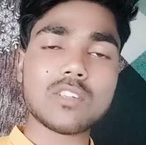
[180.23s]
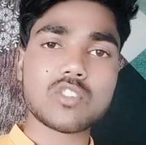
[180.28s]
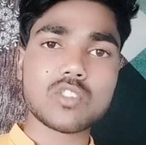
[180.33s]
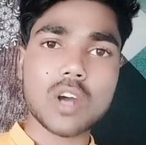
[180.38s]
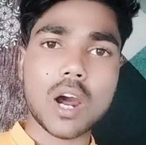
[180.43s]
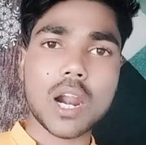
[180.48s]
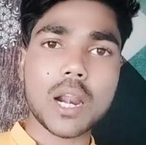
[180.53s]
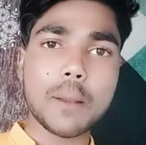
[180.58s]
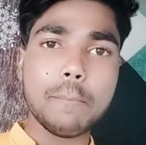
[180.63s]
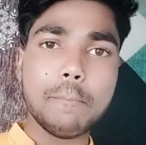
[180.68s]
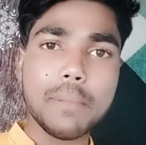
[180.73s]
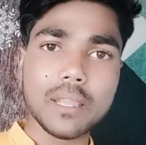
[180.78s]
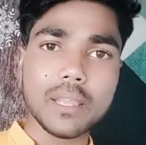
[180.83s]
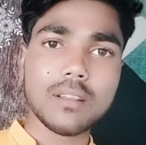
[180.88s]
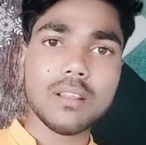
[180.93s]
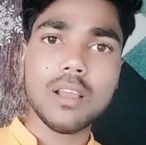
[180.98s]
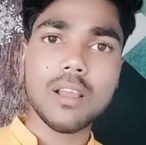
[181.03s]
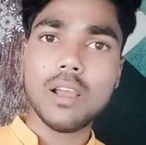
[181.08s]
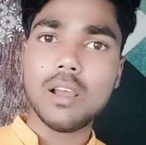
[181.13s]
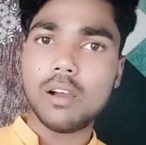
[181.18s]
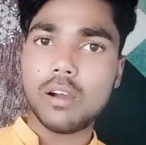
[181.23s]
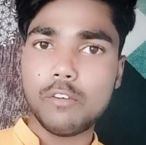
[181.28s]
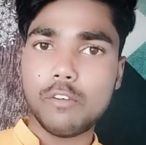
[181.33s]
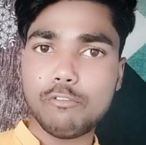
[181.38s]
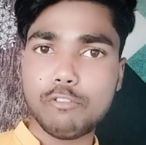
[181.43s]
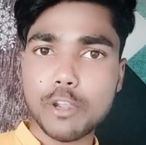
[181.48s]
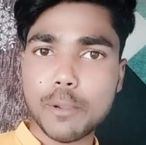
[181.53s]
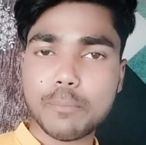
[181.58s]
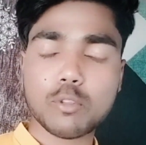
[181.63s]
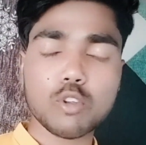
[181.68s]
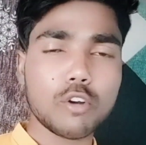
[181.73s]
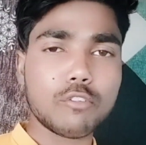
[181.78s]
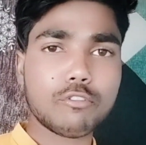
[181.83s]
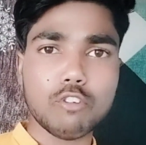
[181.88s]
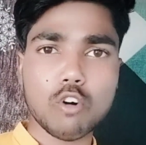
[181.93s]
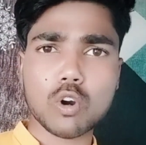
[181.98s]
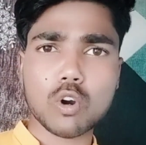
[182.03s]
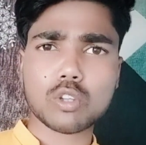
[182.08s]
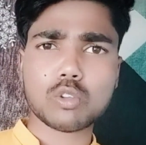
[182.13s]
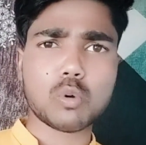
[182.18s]
start with fifth or
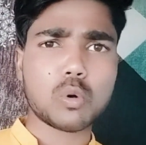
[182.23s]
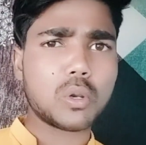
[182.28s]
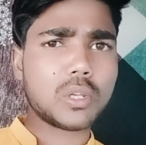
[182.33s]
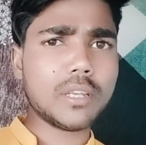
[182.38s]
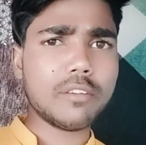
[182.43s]
fourth or